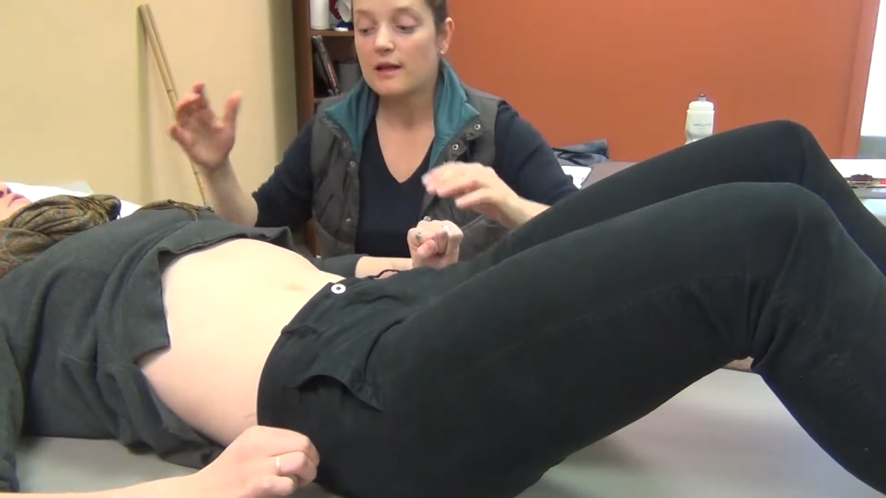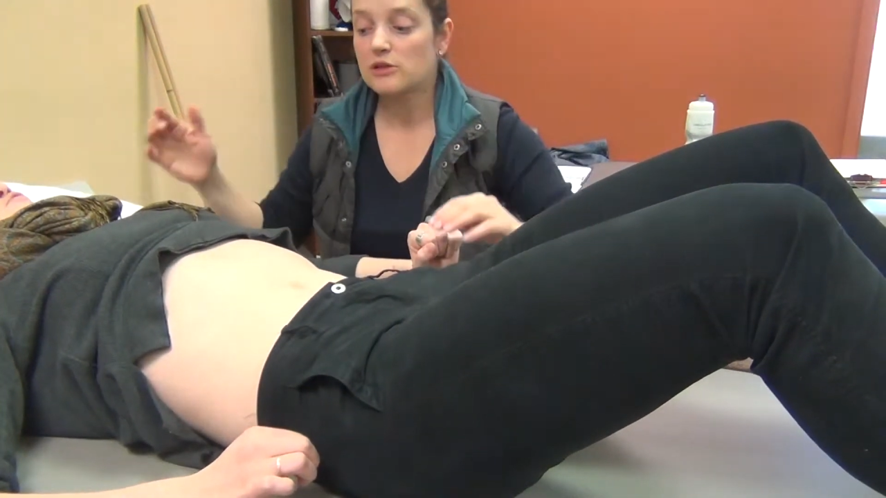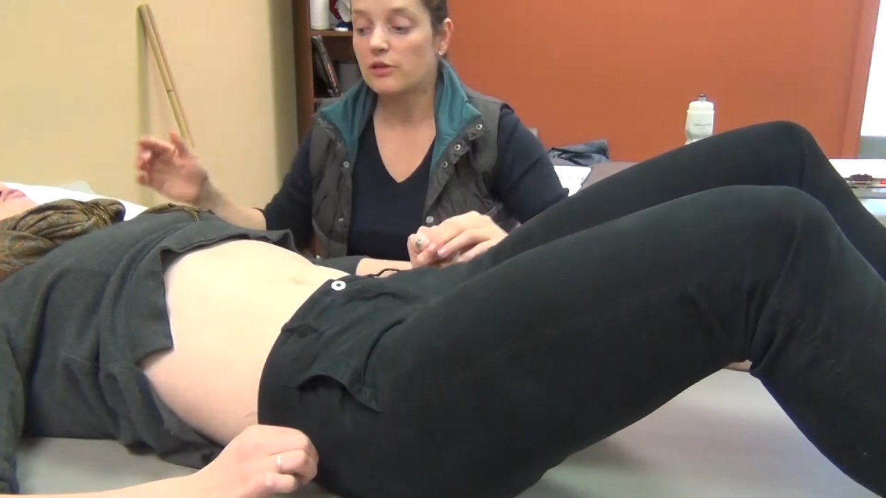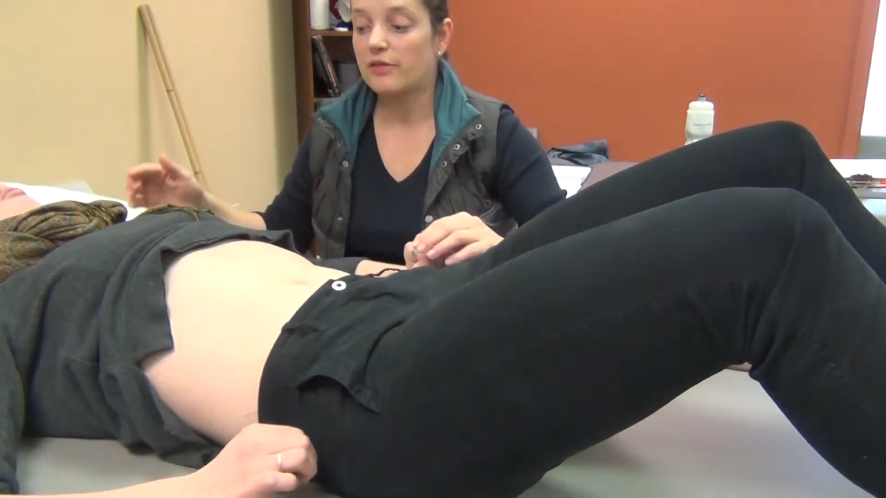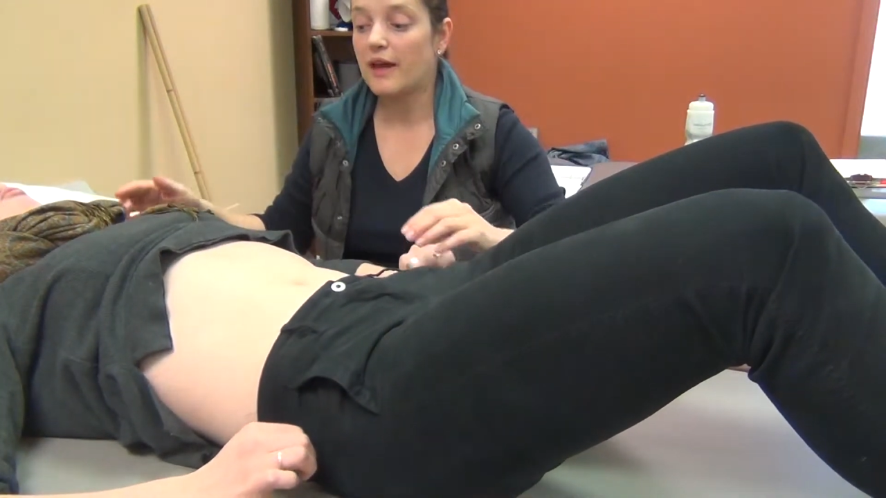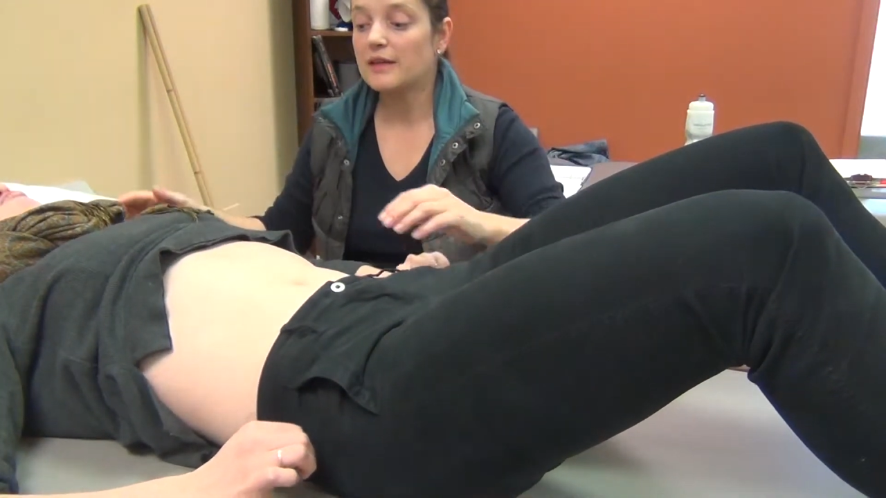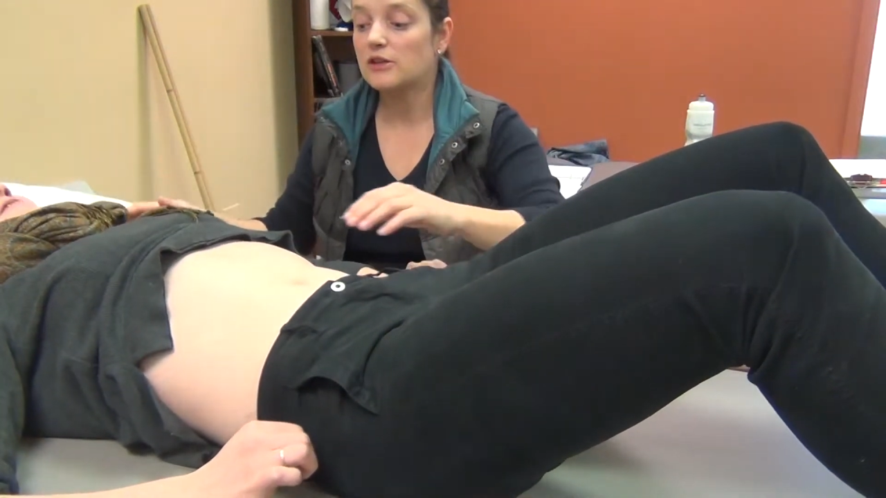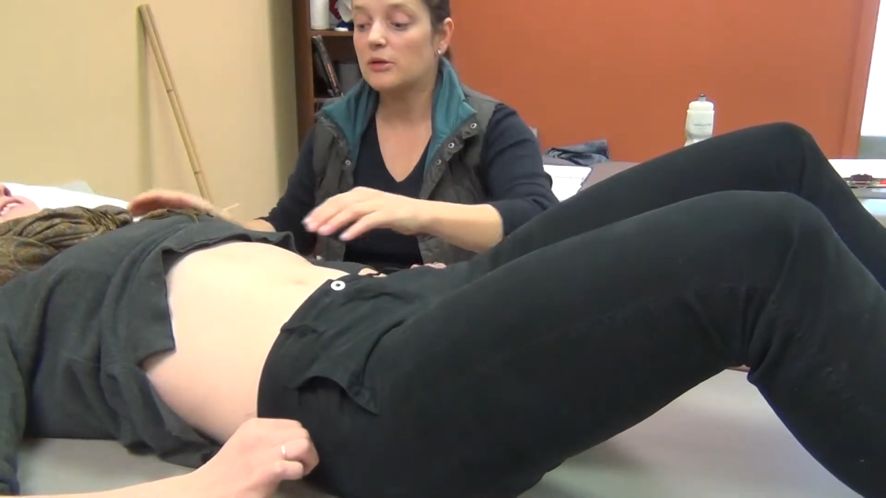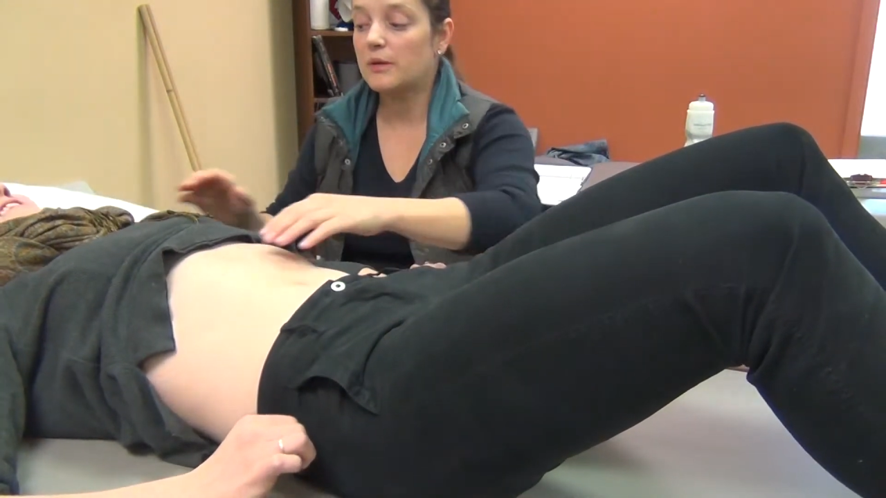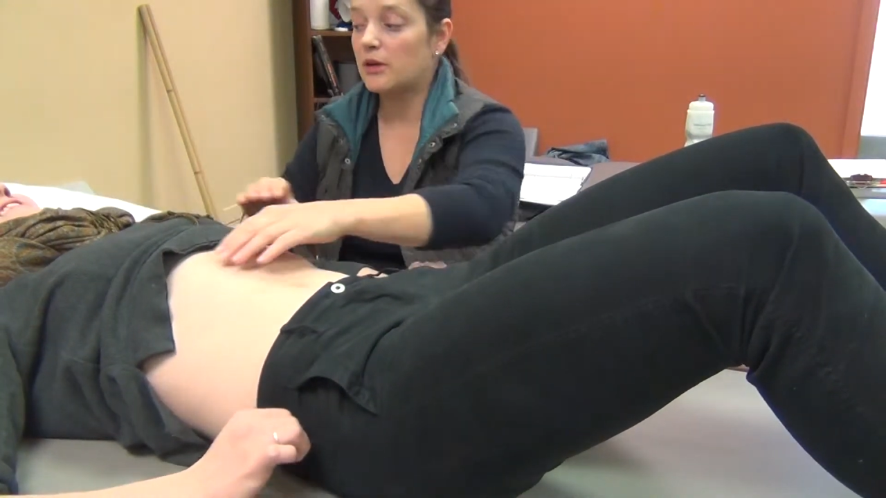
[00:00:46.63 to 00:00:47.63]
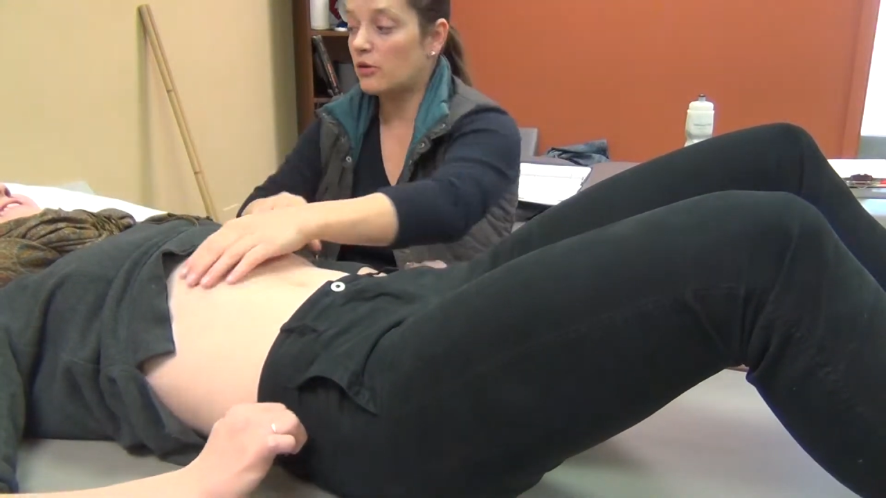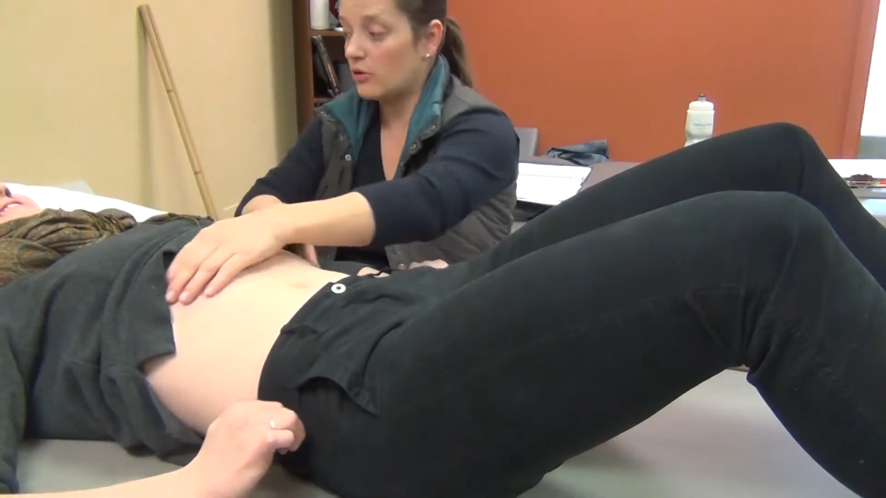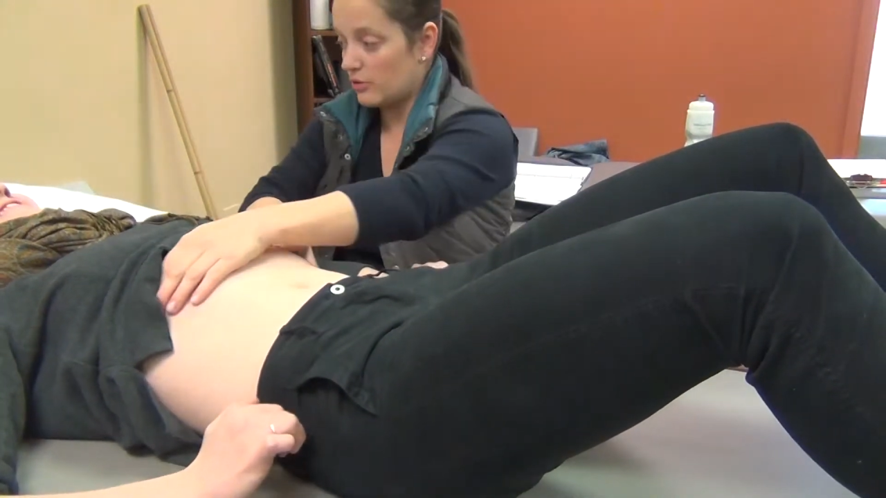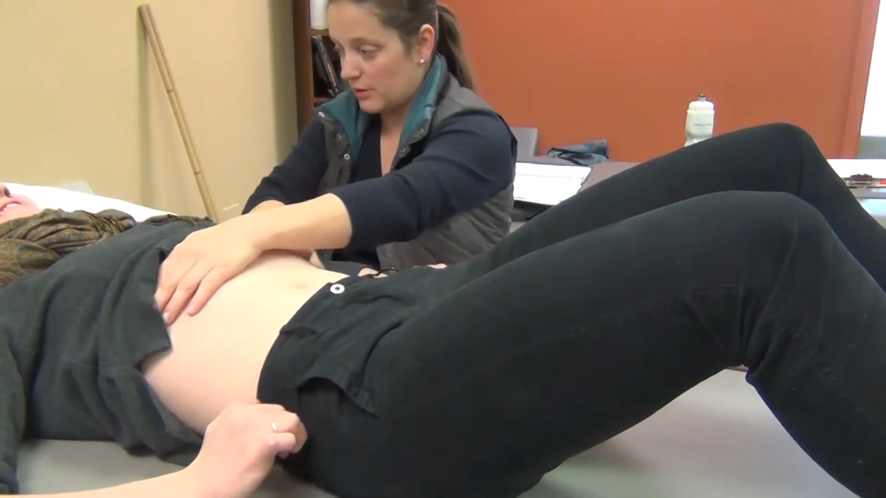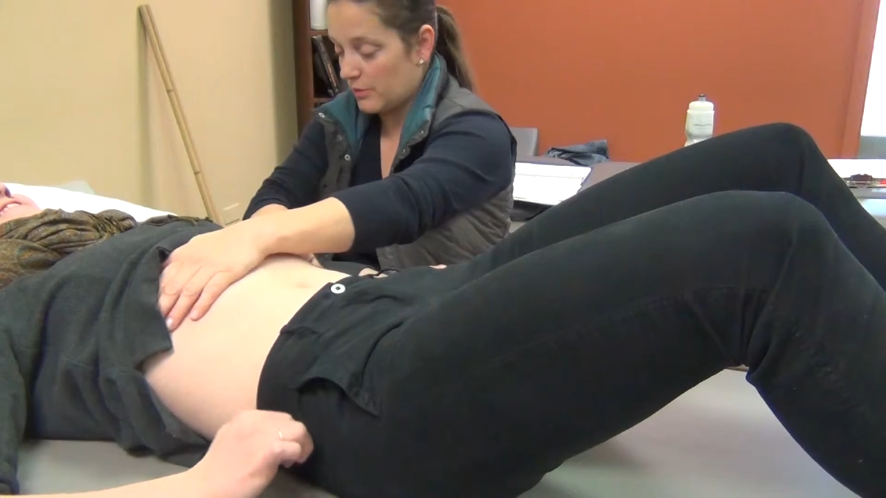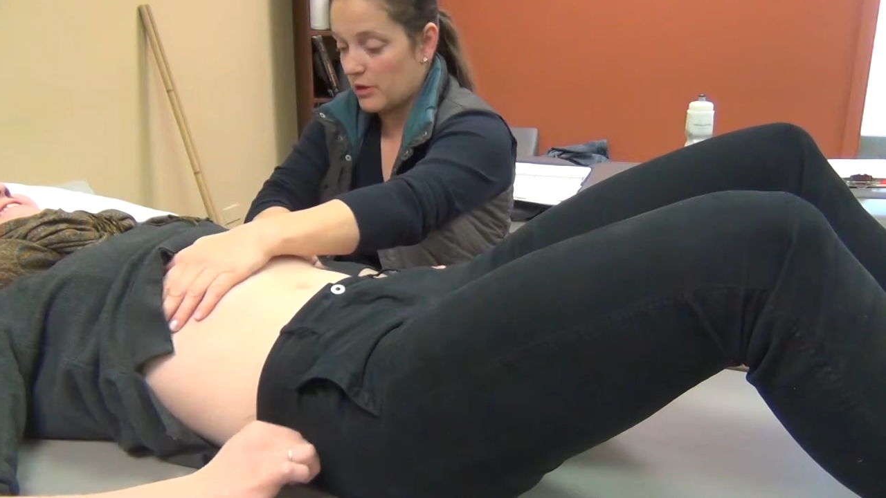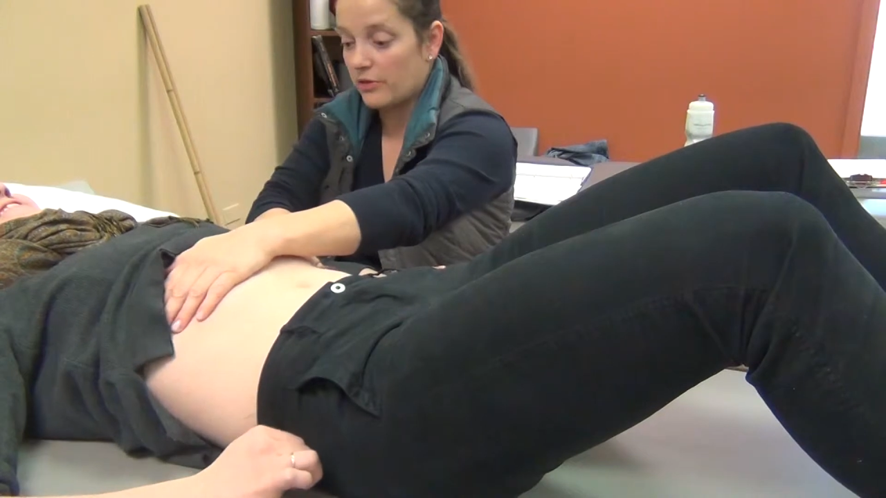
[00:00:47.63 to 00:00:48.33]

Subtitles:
So that's going to be her, there we go,